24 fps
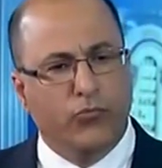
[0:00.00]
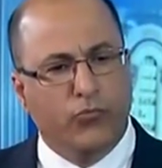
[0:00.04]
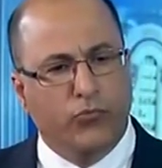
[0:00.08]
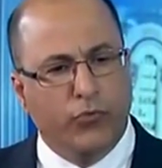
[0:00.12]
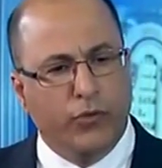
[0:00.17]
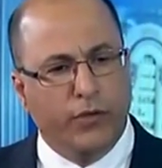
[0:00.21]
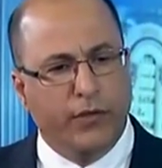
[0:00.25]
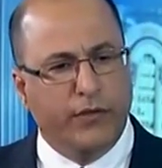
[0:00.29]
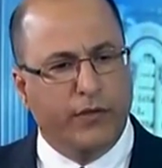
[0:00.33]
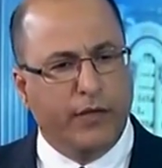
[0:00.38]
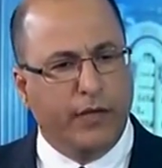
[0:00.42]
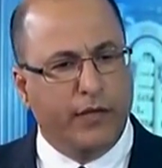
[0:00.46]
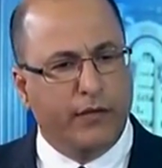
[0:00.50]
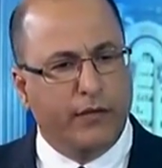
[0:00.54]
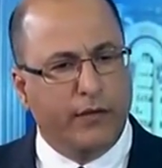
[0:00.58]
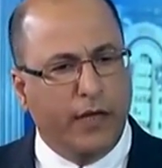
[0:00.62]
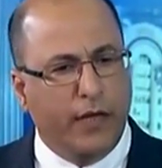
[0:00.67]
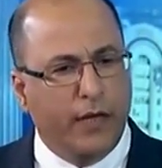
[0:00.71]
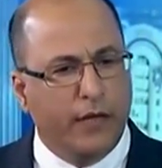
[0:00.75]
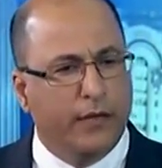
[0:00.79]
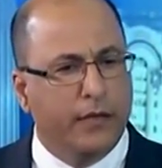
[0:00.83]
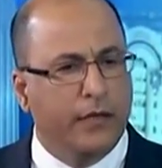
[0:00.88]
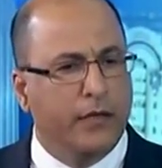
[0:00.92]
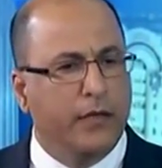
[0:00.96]
We think
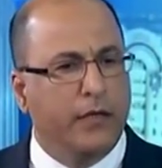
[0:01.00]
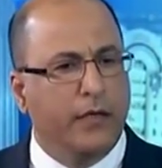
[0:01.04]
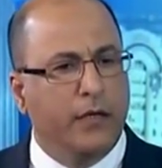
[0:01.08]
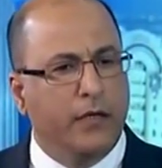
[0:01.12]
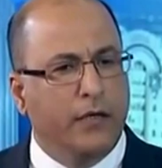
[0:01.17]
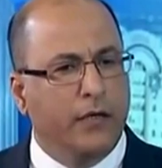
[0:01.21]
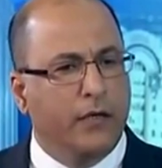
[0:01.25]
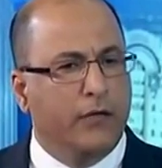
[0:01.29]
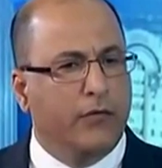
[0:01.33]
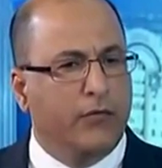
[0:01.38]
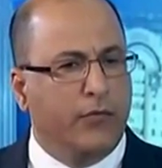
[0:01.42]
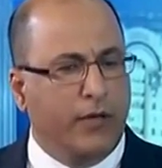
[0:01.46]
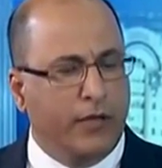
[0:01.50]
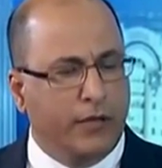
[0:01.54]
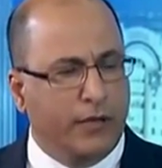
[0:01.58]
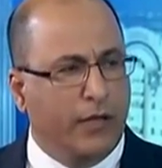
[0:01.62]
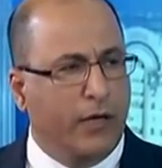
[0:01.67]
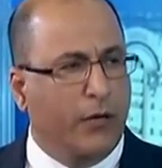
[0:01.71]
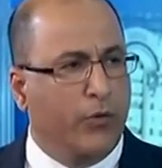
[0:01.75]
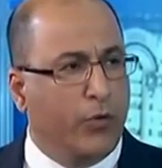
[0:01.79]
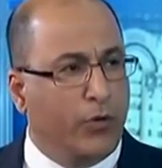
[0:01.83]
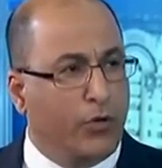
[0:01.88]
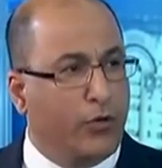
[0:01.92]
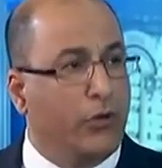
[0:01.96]
that right
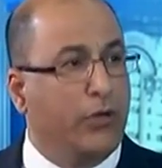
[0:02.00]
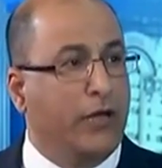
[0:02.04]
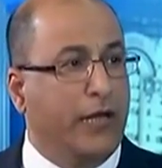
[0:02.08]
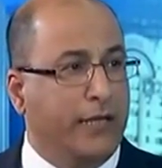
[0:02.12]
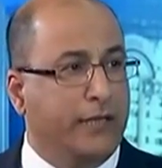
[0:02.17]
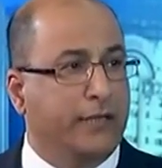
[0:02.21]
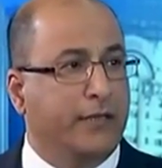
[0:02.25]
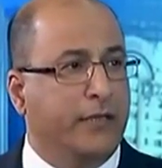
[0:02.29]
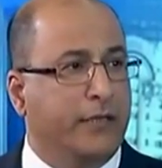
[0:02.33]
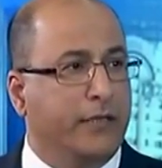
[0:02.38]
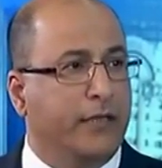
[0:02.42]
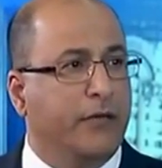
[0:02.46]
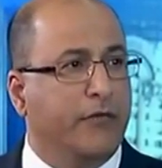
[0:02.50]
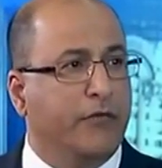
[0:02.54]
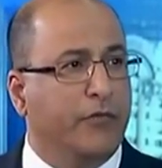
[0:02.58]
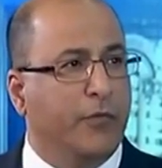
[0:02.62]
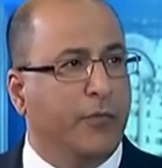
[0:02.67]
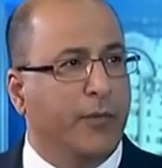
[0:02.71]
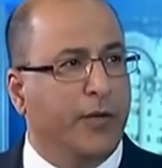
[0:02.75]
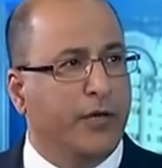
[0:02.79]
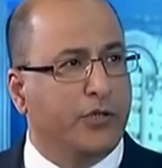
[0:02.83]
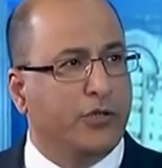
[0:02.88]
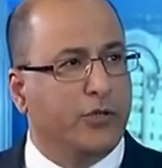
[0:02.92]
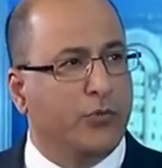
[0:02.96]
now we're collecting the
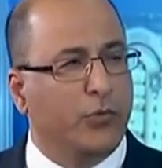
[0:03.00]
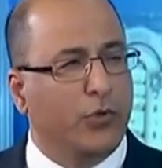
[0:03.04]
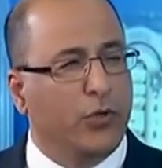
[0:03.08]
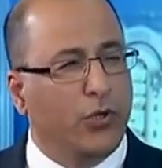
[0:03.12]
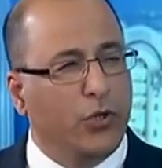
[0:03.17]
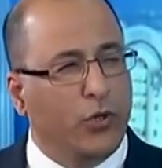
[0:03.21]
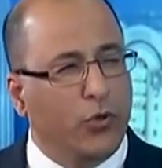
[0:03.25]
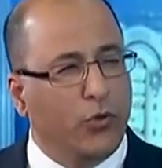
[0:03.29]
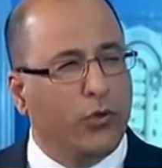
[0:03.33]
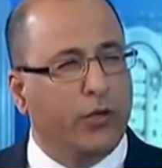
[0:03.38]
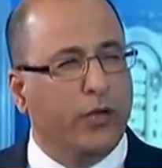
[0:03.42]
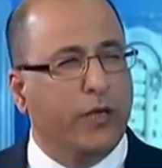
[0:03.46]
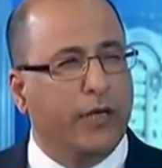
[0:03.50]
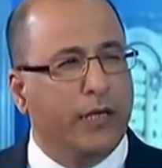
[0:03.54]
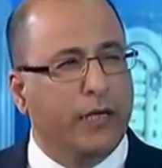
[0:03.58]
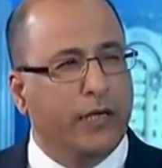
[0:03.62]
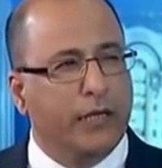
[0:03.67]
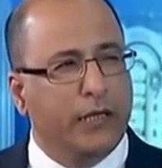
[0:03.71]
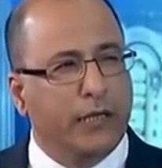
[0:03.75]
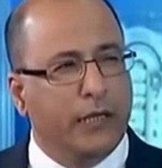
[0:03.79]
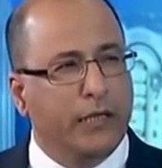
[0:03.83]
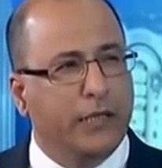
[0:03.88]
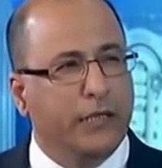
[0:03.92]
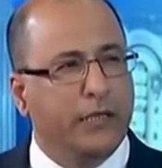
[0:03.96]
information. We're looking
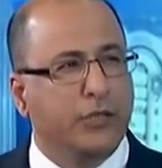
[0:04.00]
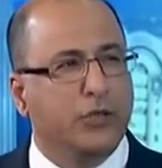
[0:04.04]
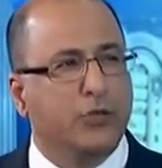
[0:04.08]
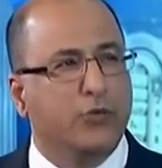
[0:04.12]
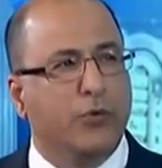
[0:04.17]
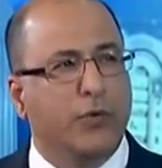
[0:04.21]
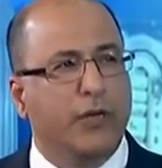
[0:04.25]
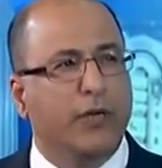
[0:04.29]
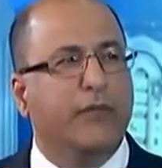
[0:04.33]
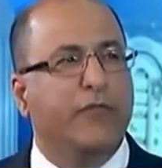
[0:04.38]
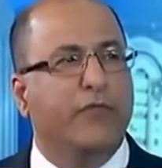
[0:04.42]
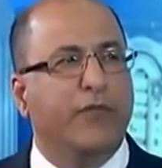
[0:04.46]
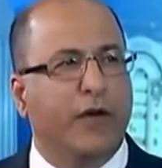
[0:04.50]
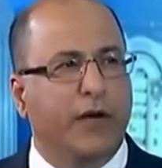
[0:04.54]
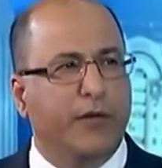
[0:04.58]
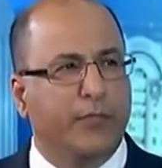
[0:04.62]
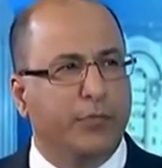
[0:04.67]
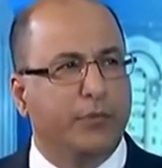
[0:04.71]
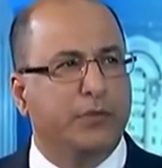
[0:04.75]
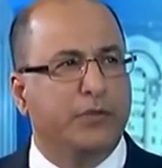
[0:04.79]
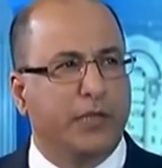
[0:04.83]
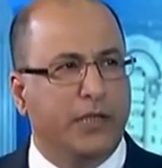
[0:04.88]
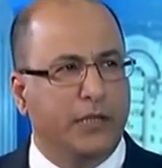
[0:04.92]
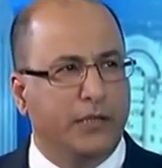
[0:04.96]
at least
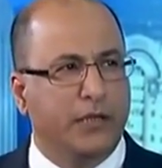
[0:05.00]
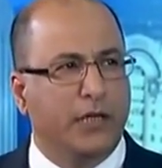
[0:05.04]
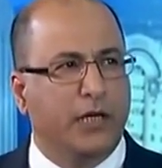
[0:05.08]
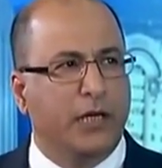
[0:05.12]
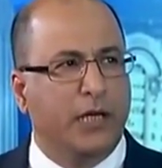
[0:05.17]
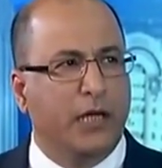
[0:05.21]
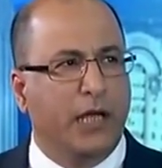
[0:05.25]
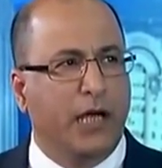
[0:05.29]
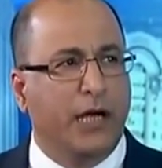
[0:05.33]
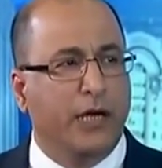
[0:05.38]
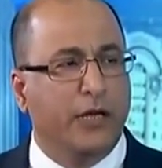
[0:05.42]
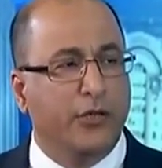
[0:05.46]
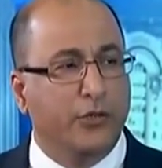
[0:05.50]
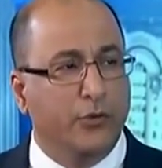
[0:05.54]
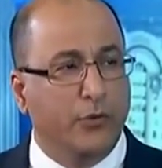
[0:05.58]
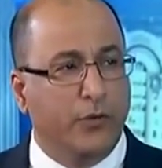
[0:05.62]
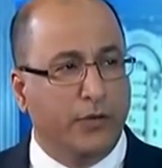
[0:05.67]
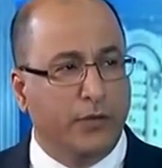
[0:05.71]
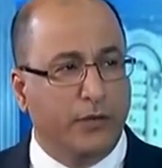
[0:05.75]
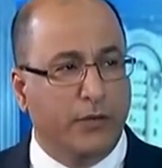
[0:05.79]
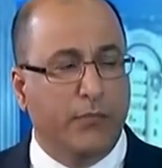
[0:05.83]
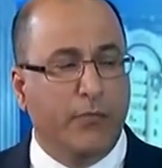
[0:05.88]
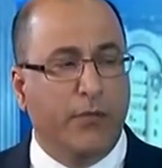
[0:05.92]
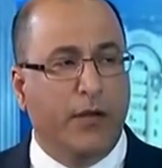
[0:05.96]
25% decline
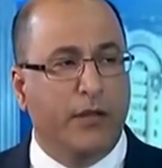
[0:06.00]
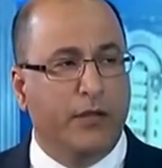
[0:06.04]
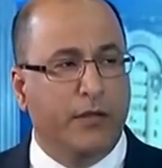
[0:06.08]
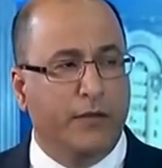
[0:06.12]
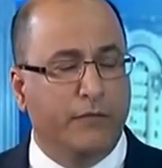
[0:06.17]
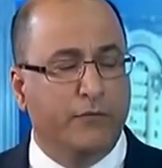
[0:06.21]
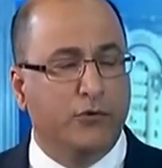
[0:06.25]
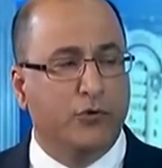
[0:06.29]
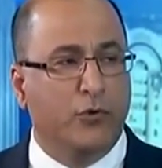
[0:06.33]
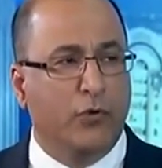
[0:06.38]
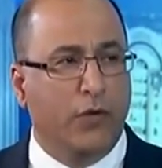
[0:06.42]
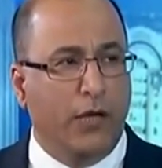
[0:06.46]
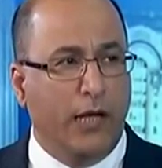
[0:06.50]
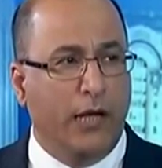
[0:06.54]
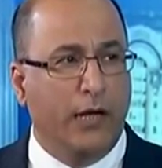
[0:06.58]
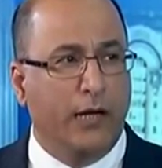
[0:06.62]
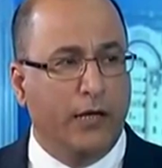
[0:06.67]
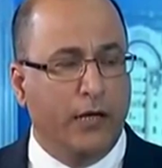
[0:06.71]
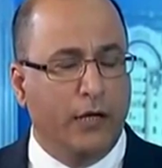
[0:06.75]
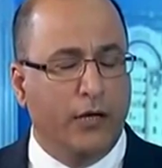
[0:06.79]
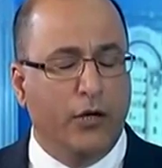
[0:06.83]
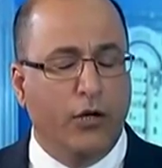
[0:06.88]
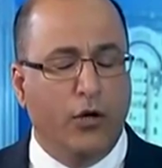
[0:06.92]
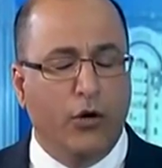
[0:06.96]
during the month of July
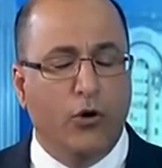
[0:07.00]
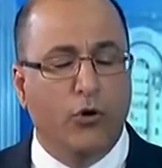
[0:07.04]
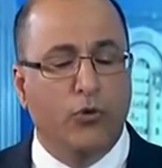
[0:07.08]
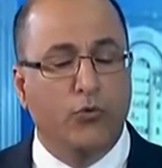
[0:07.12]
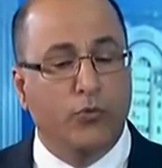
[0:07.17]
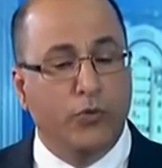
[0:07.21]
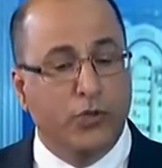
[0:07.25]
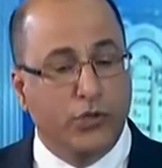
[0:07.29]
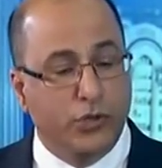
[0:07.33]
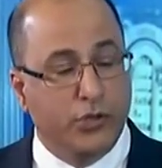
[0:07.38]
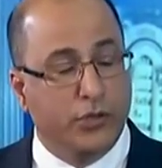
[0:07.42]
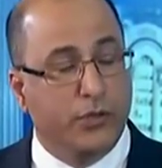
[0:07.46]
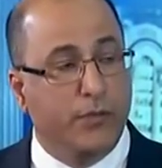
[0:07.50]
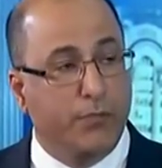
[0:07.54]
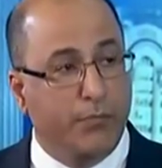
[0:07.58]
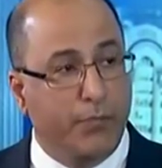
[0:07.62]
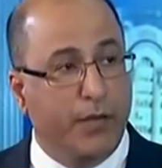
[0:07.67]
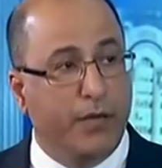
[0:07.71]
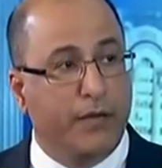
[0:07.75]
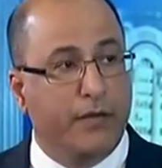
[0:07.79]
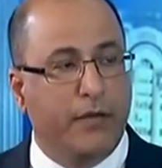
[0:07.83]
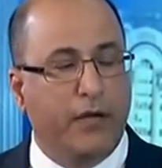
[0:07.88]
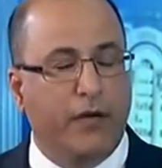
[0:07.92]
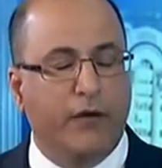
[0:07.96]
alone, which is a
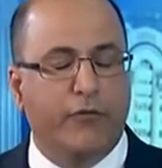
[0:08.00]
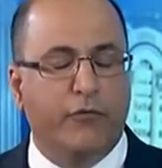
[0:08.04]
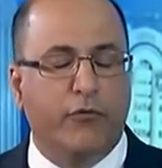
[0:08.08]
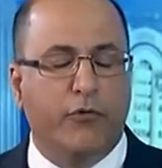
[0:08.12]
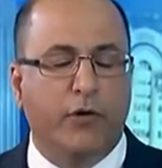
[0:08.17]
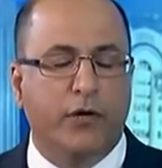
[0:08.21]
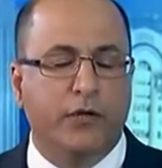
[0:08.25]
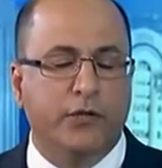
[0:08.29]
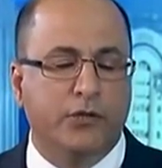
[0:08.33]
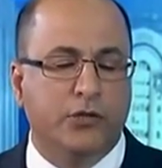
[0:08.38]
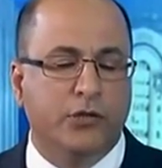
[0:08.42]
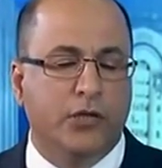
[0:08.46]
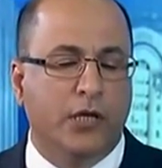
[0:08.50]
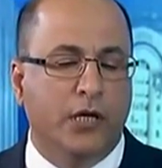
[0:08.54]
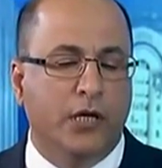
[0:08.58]
big thing for us.